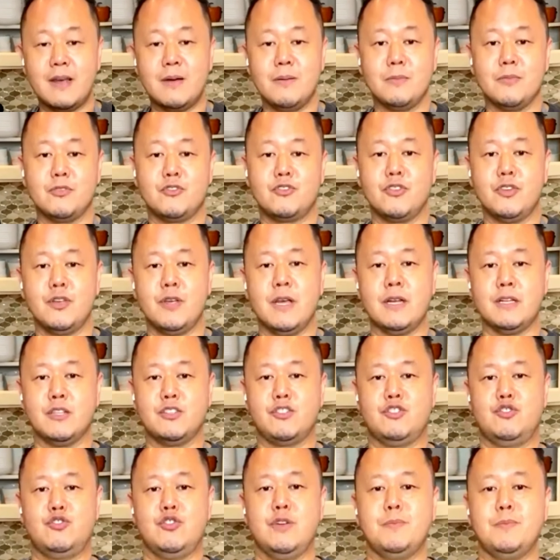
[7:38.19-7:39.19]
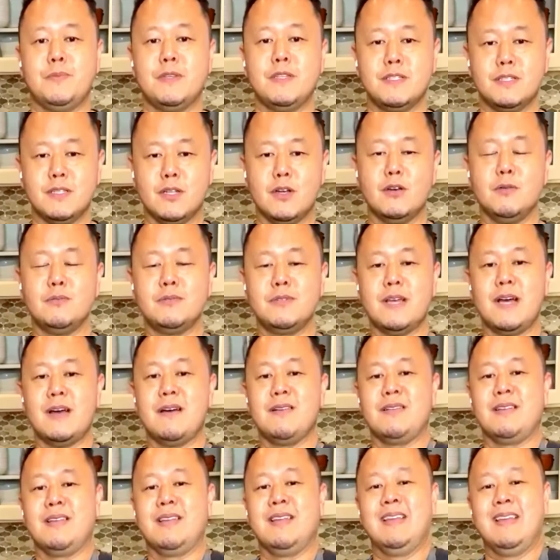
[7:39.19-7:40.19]
I'm gonna show you how to strip these lobes out.
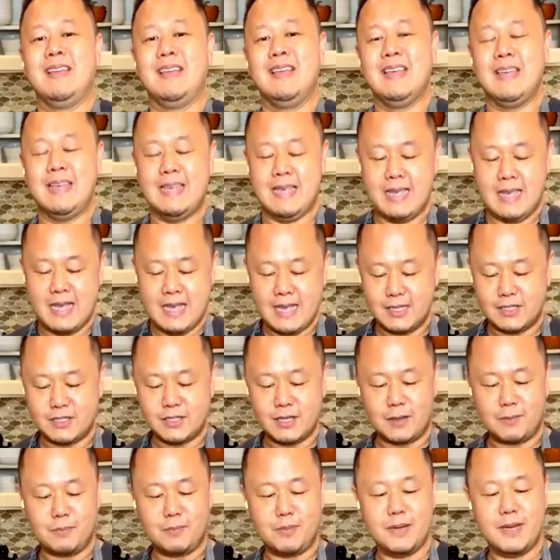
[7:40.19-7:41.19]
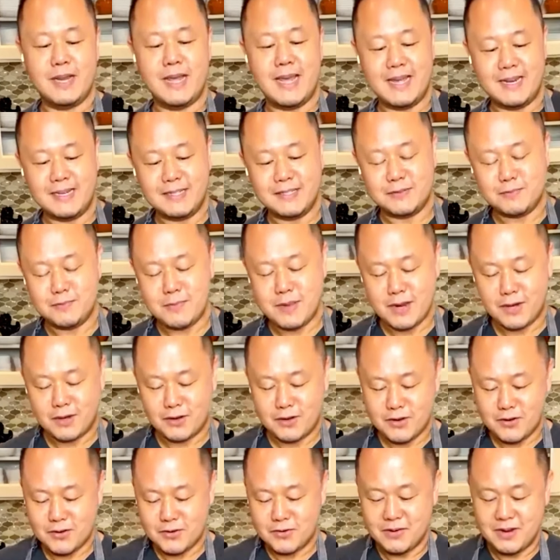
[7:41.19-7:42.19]
It's like bananas,
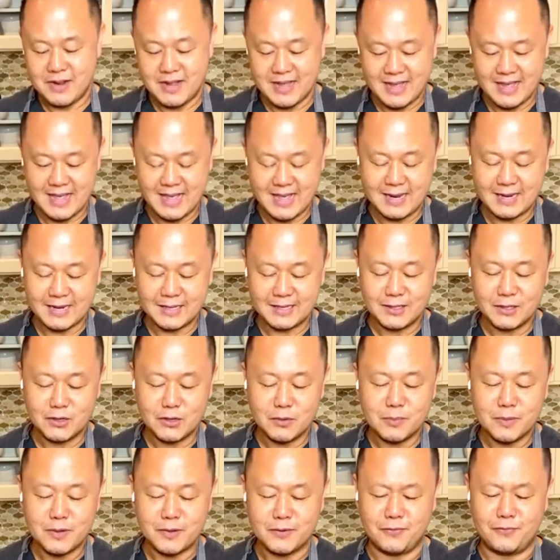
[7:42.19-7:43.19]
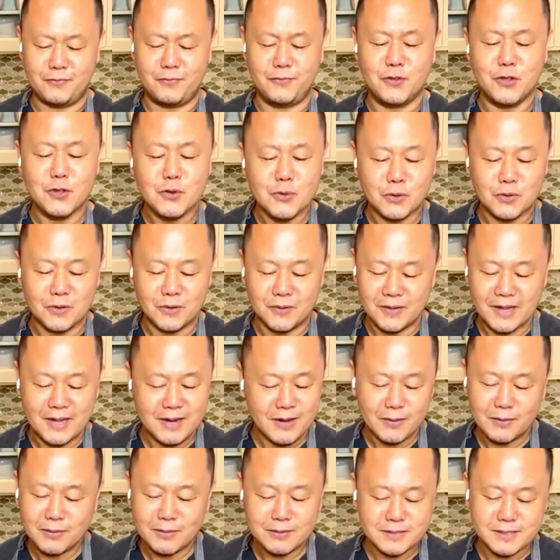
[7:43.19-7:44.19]
mango, and a little bit of fuel. I
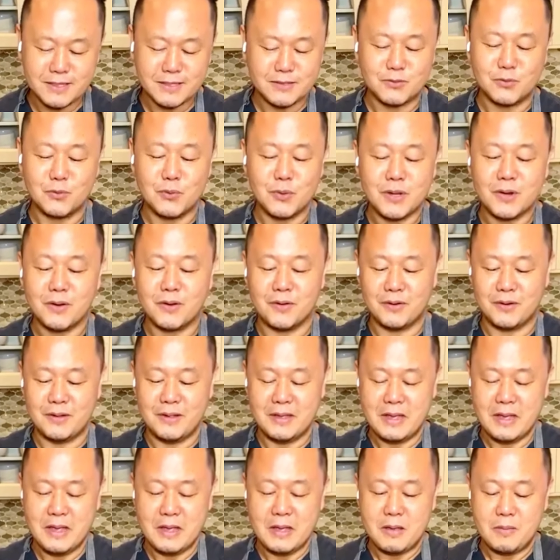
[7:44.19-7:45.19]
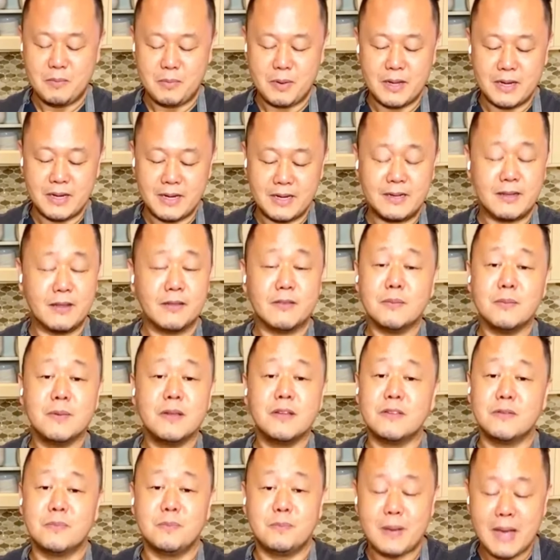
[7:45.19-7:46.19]
know it sounds weird, but it doesn't mean
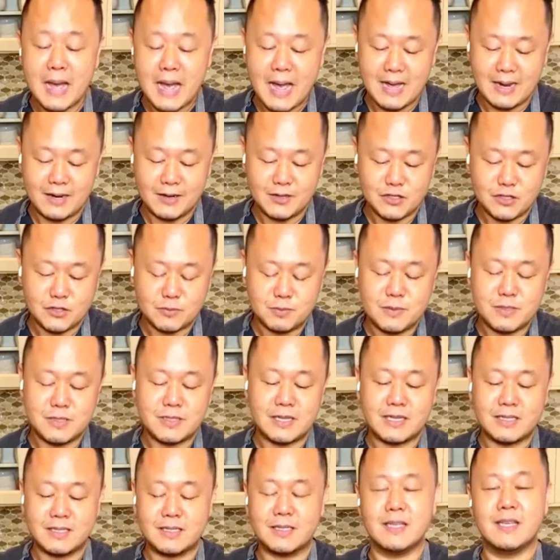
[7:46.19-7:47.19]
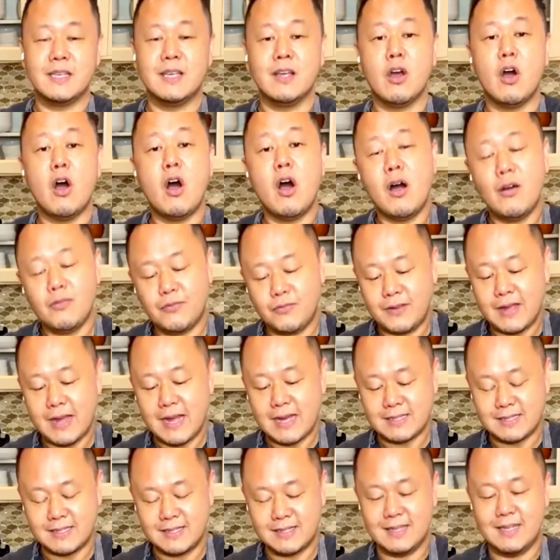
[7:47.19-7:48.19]
it's bad. It just means that's the
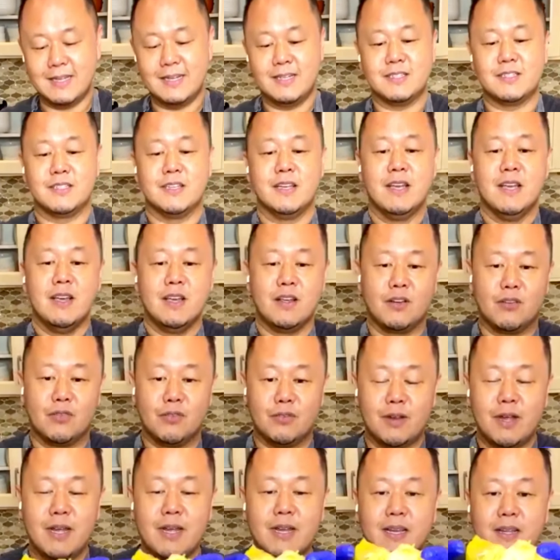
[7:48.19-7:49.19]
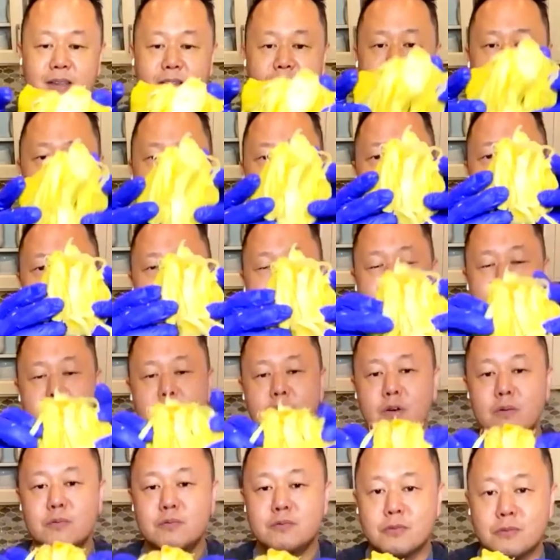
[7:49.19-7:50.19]
off-gassing that it's creating. And then I pull the
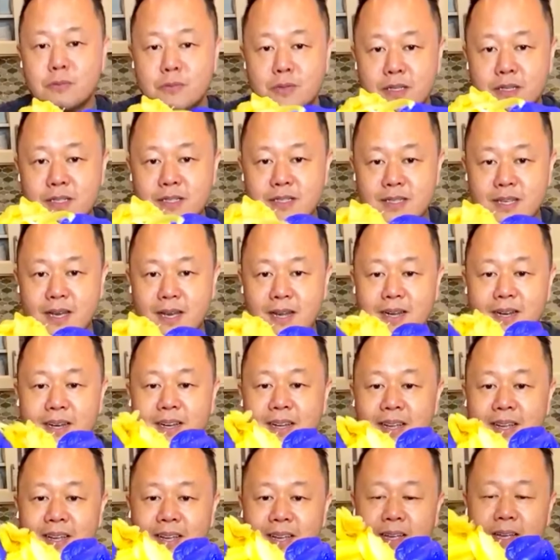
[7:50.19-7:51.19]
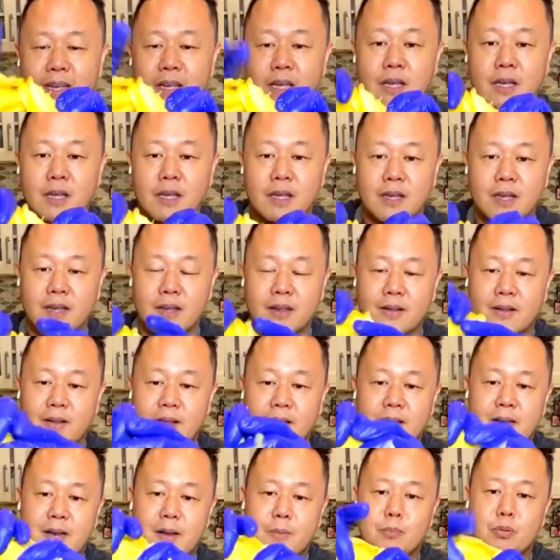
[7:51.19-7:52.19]
lobes from the inside,
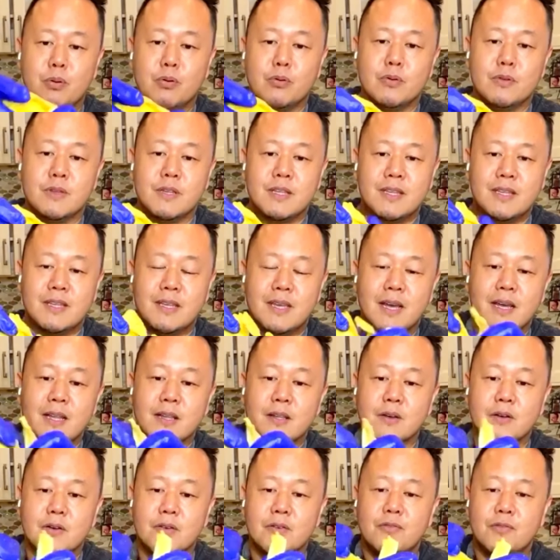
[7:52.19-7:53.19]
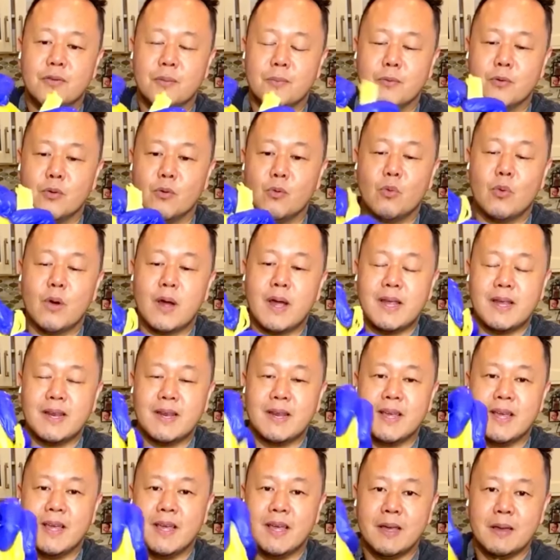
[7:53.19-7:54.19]
and I pull the yellow from the white
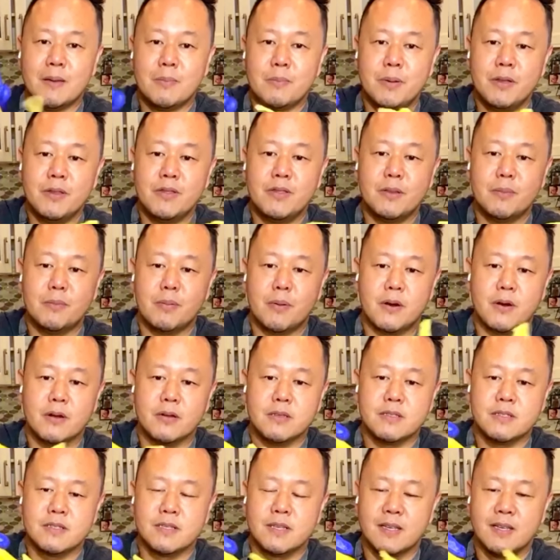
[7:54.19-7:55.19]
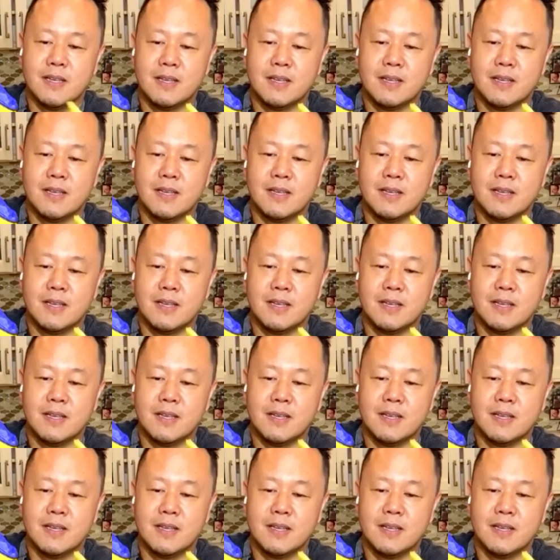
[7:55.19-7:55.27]
pithy parts.